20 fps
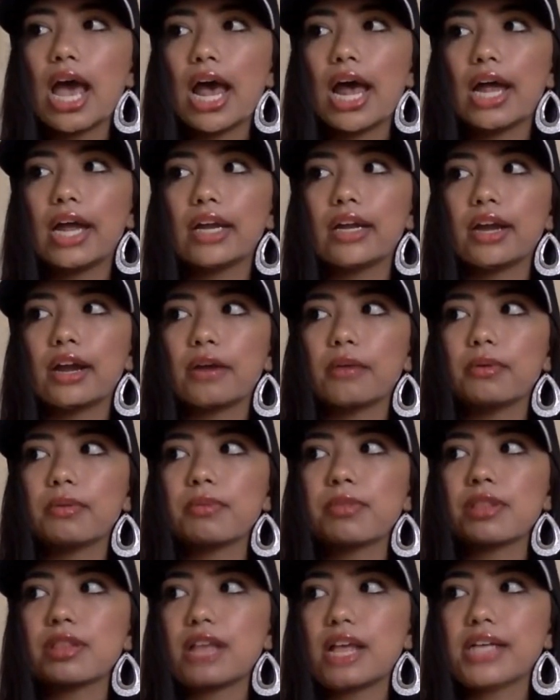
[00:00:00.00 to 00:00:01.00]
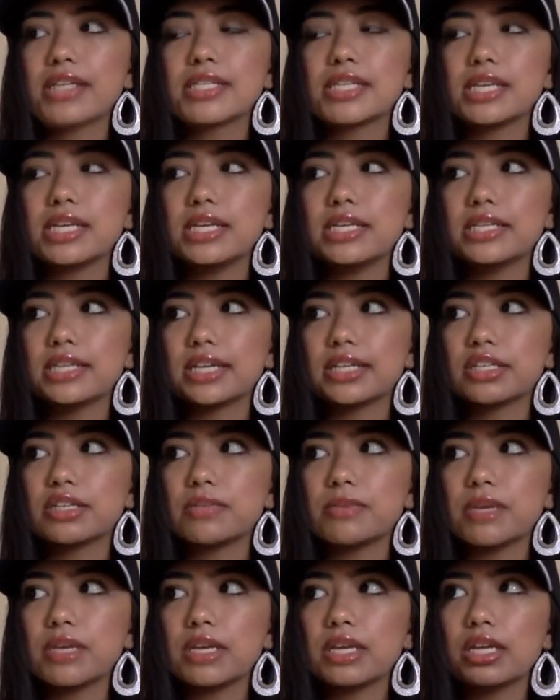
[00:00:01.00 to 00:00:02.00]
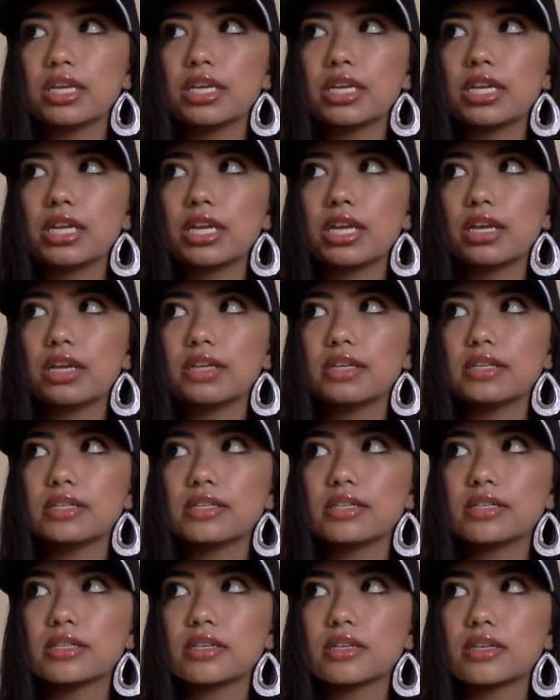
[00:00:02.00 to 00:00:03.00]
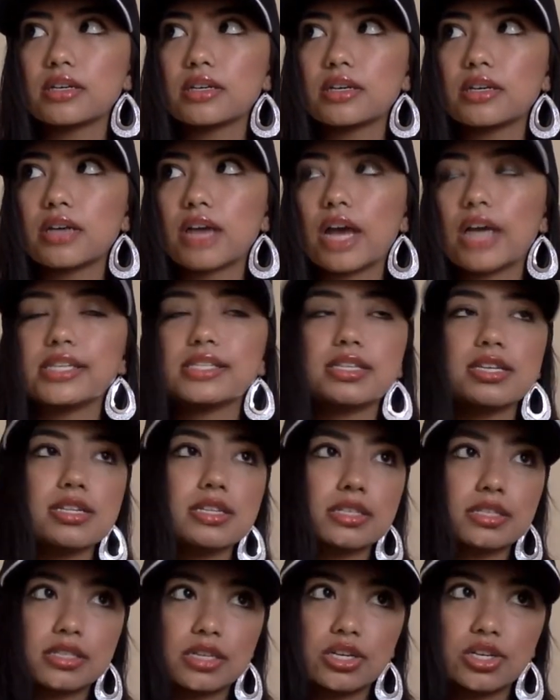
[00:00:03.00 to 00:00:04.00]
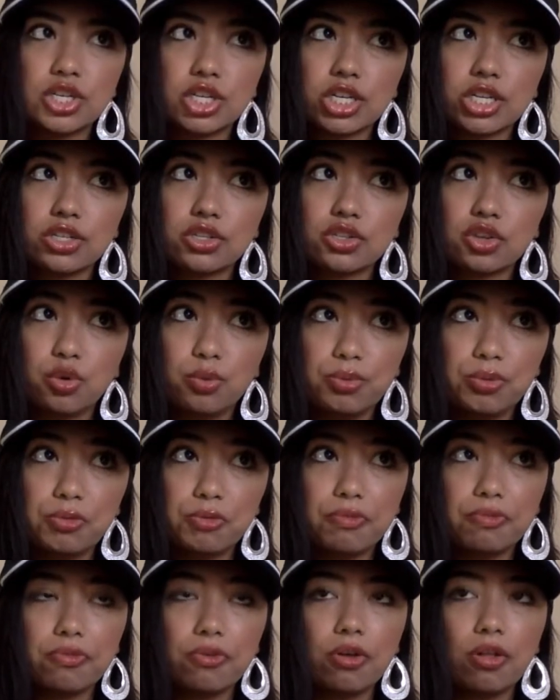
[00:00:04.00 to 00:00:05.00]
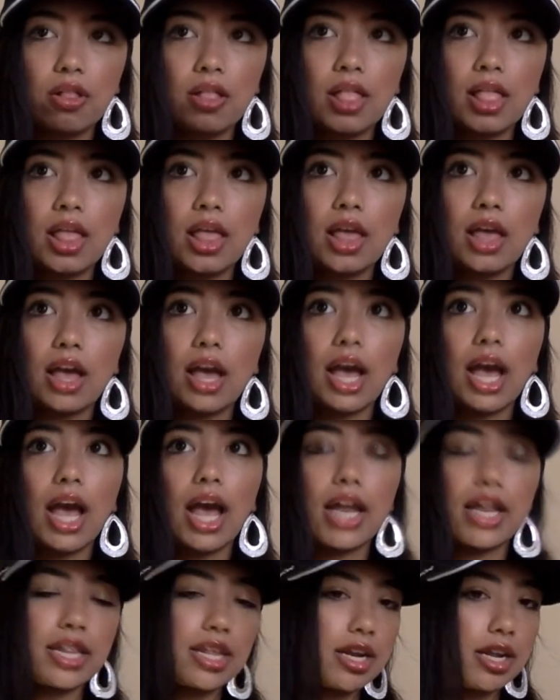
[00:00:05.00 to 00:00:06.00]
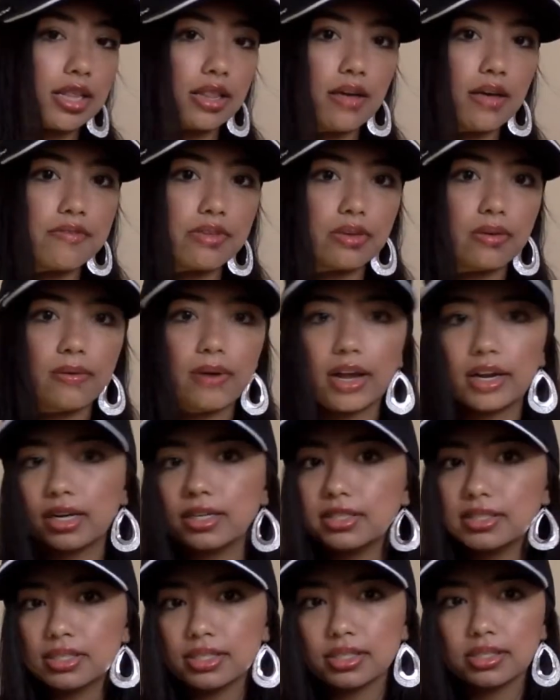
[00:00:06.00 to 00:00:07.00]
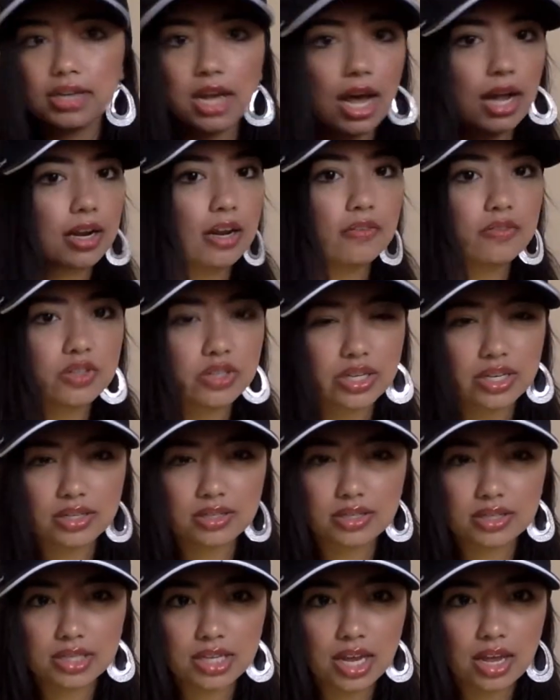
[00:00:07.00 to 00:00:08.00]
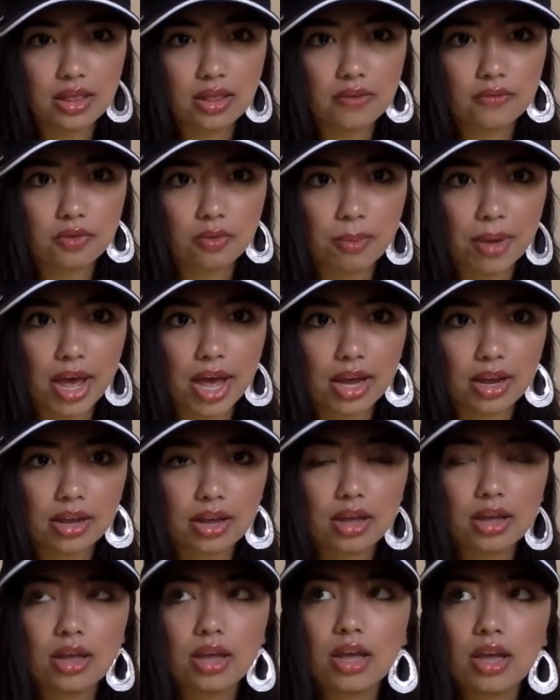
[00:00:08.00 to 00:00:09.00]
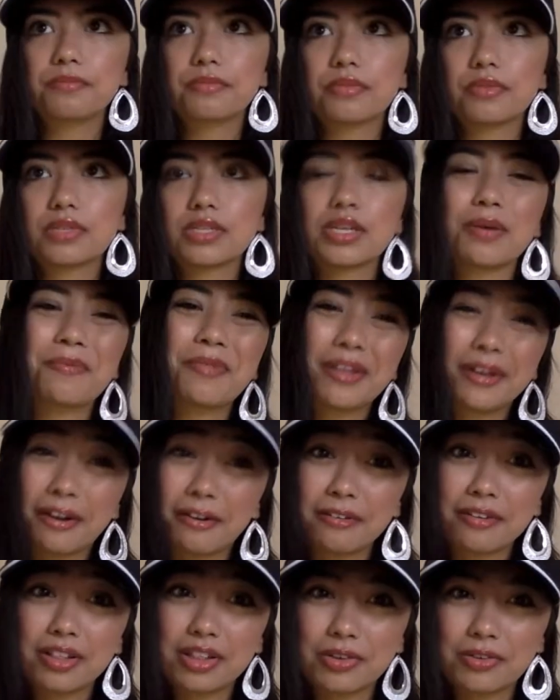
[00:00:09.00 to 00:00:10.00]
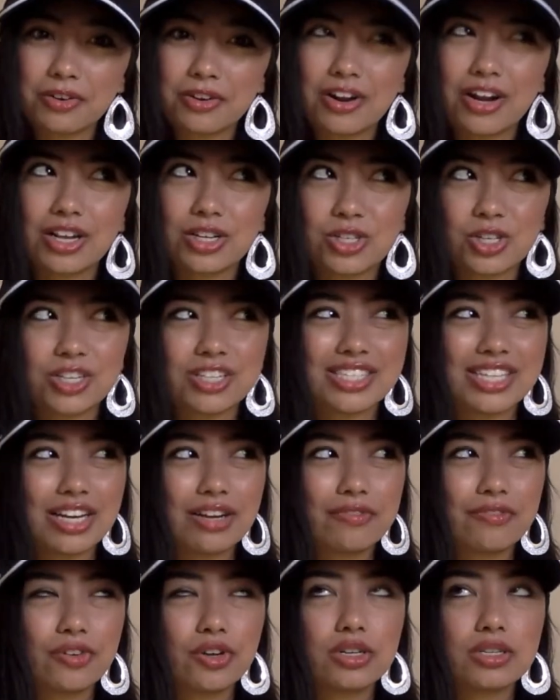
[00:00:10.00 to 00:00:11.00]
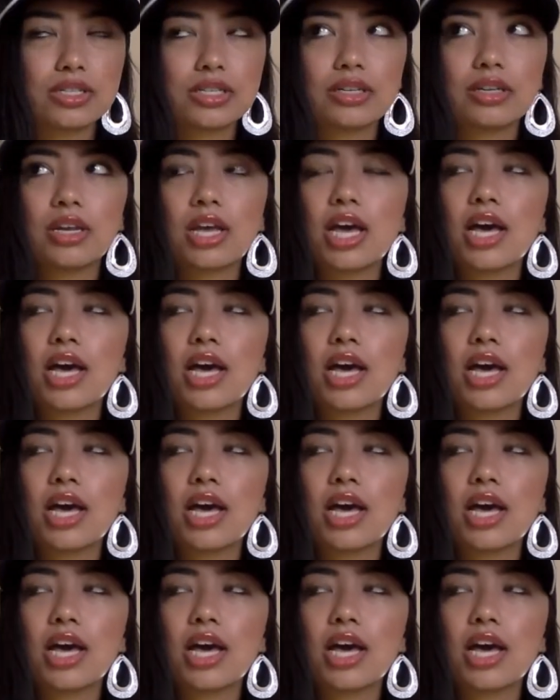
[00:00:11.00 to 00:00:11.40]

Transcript: And I remember the last thing he said to me is, I see the station, it's so beautiful, and then I love you. And I did not have a chance to say I love you back. Something I really regret, I should have said it first.